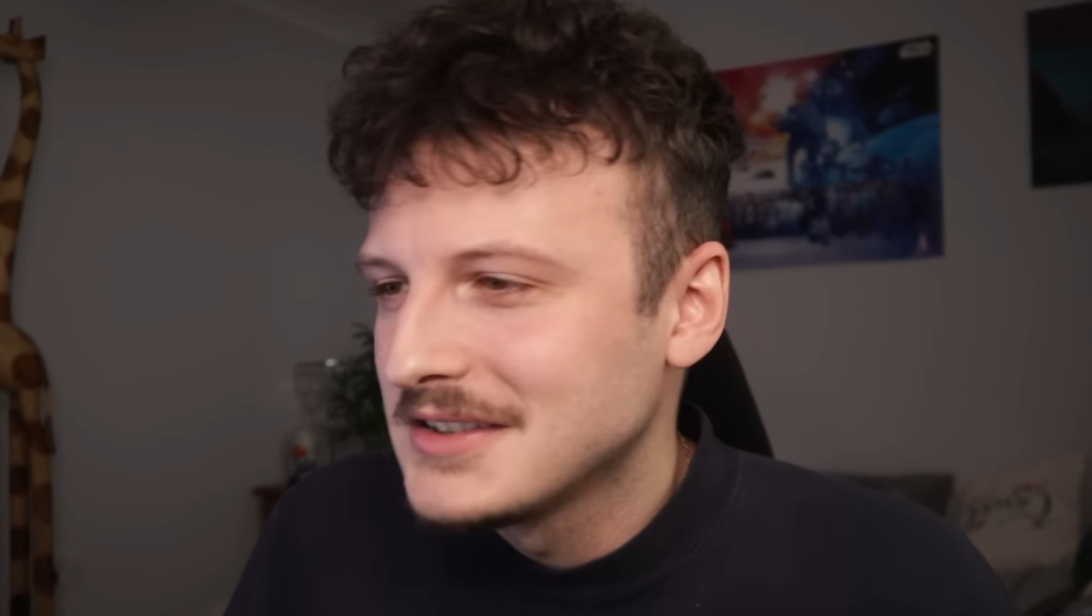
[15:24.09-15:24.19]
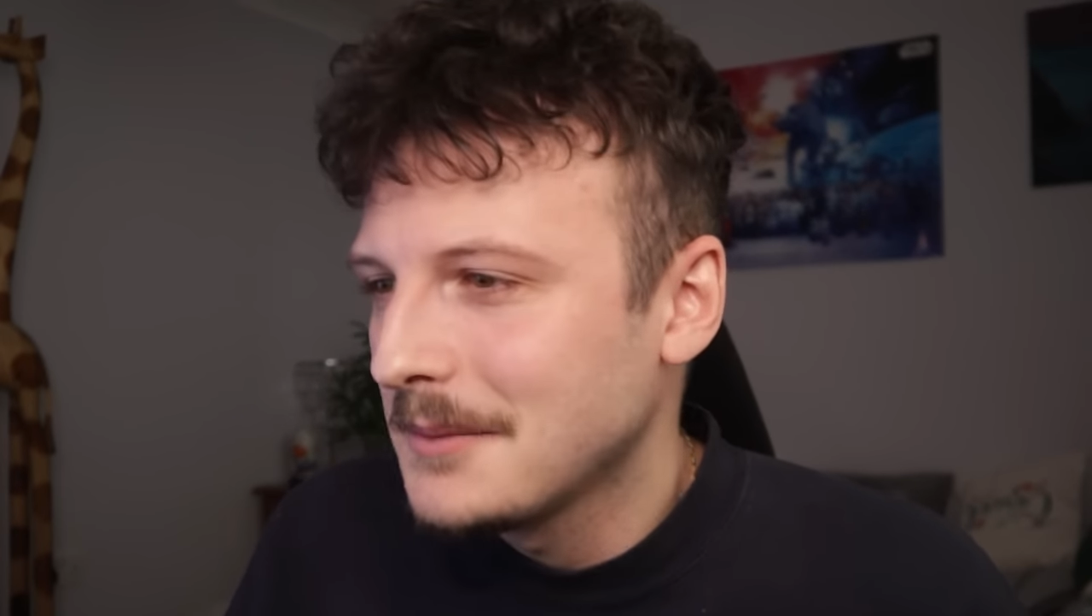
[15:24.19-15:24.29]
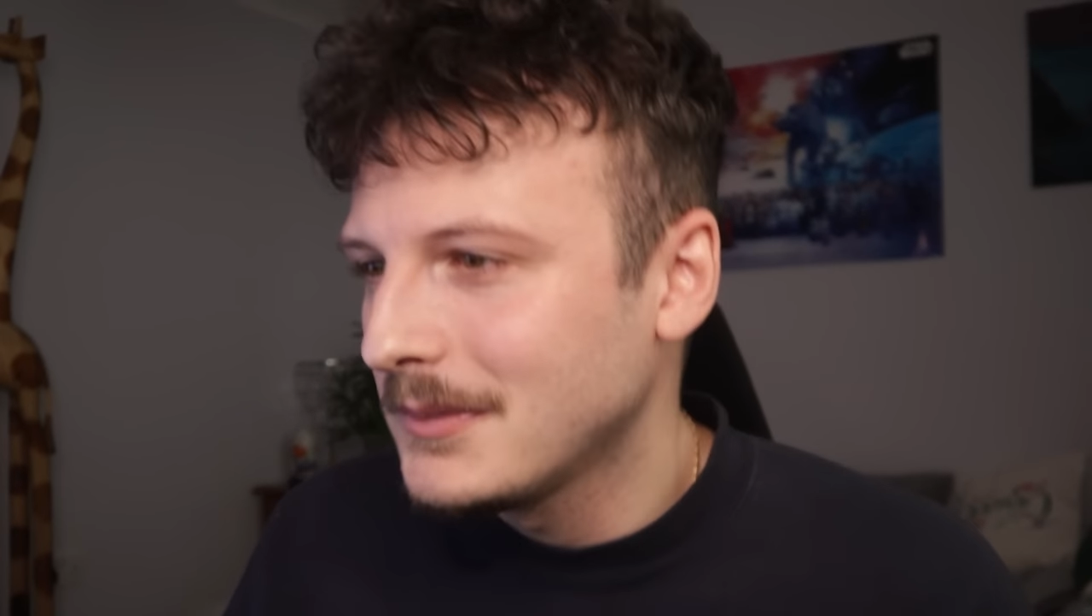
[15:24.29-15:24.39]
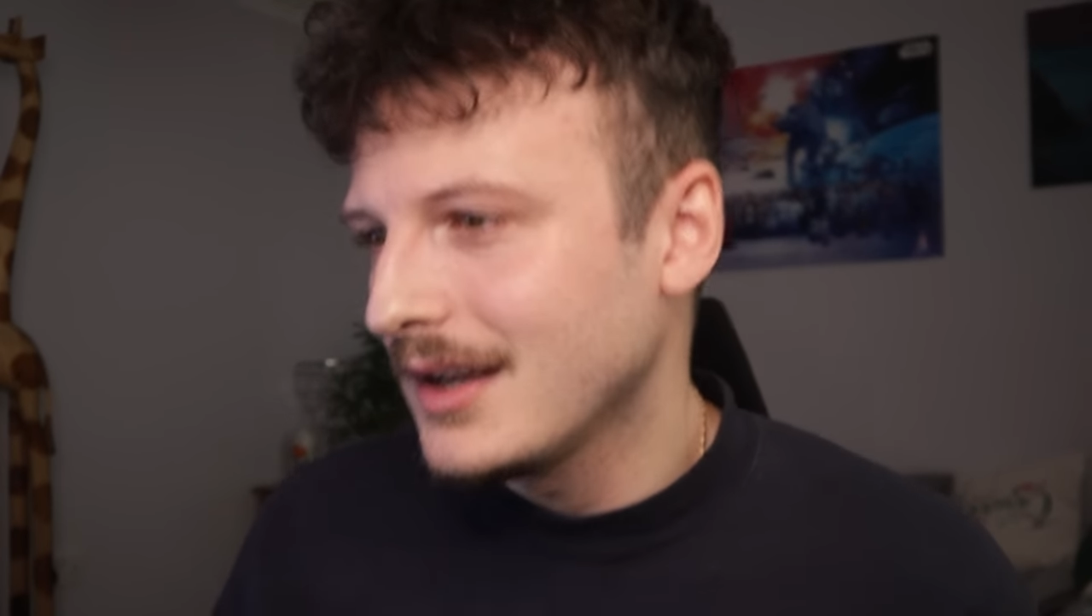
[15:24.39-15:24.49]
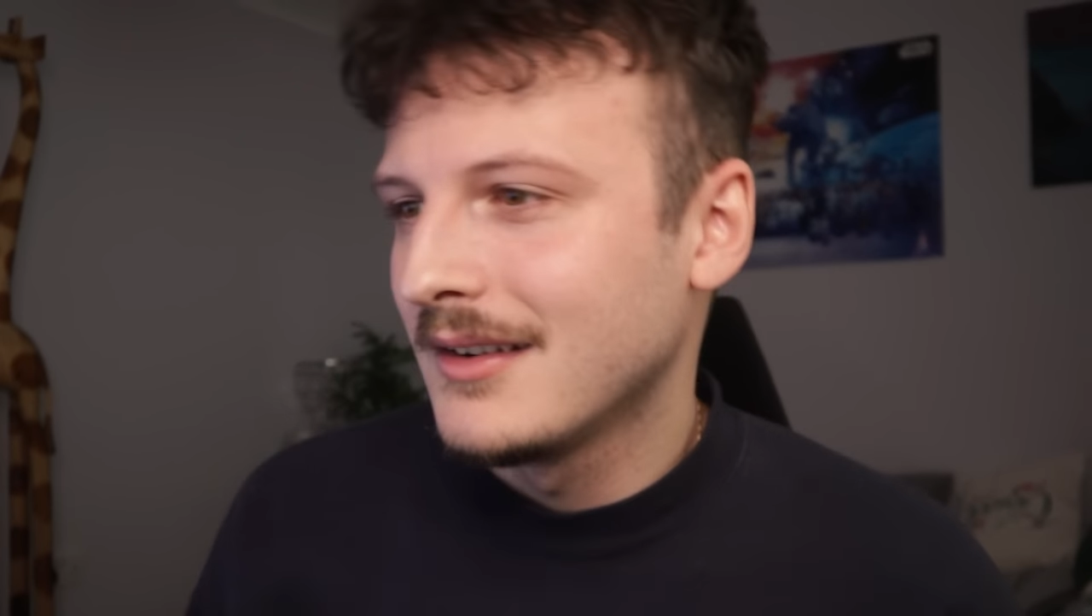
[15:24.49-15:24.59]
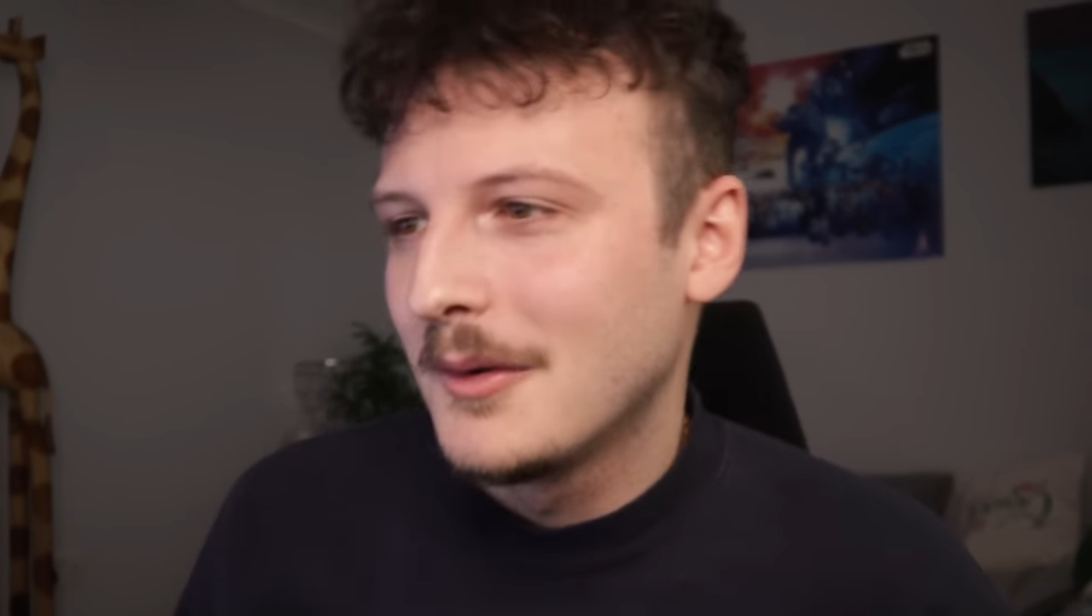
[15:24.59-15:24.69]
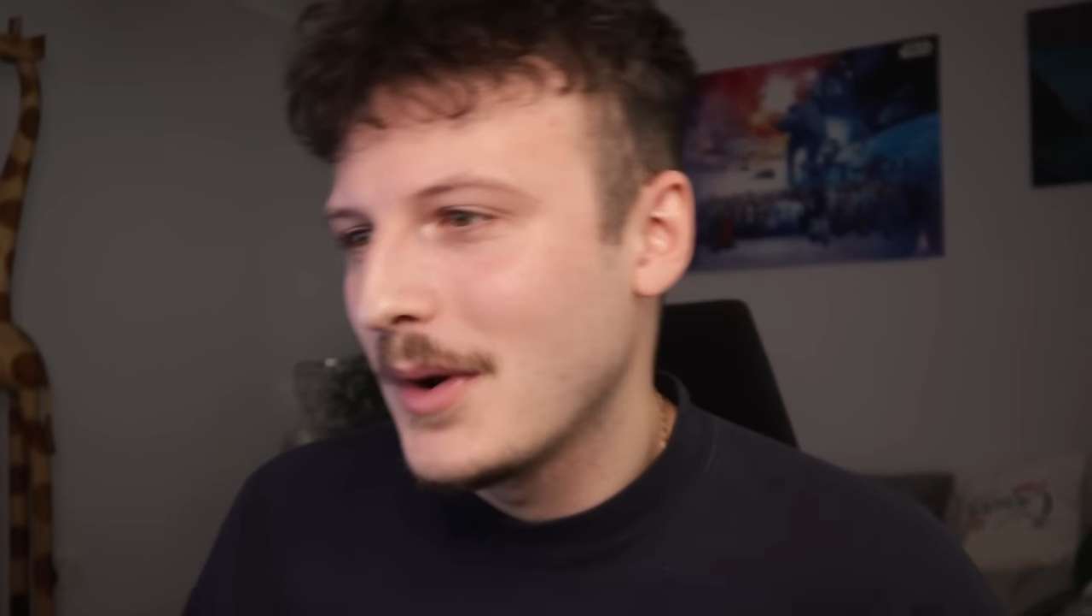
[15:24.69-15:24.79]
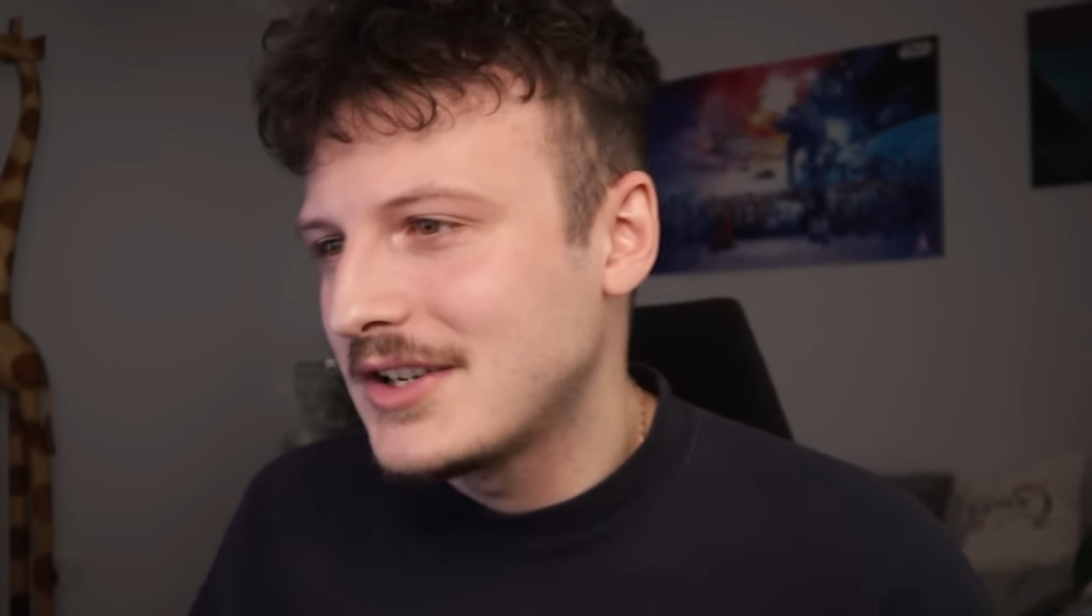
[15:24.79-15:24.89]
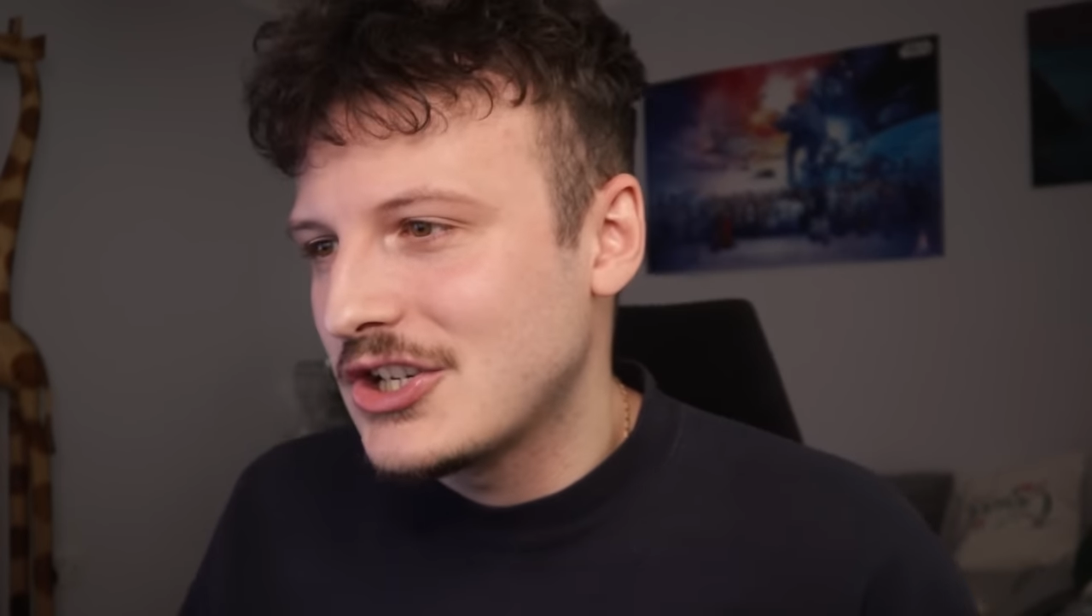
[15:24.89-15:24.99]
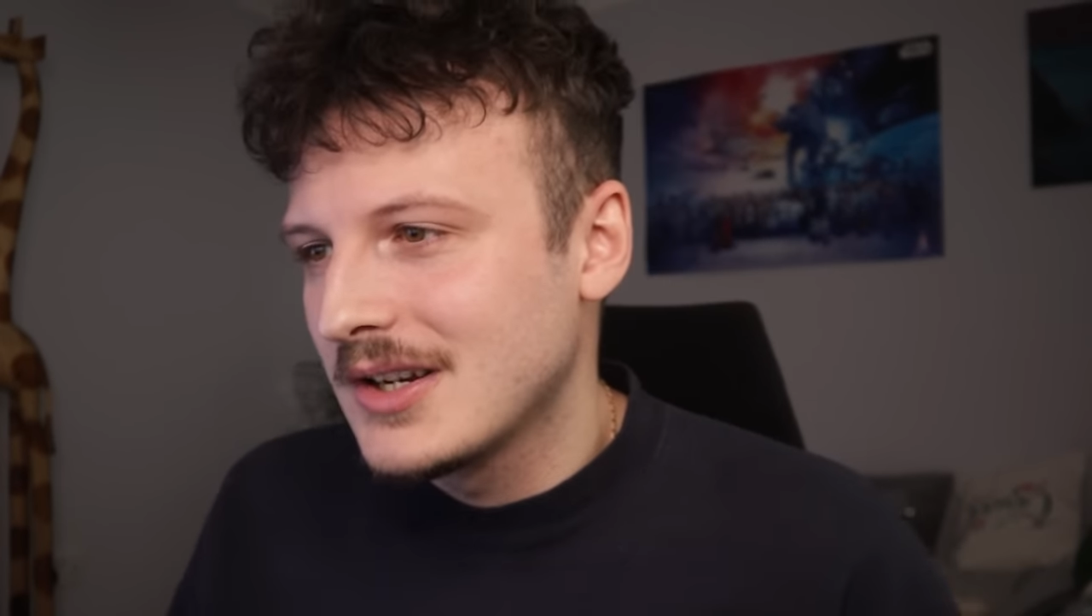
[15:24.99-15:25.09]
or something,
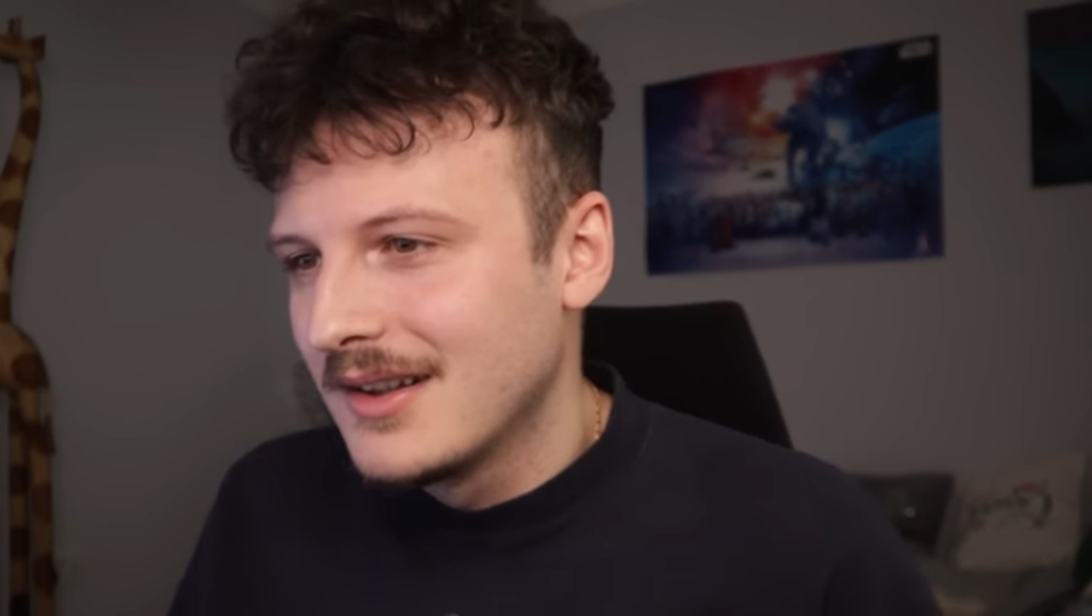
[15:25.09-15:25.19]
which...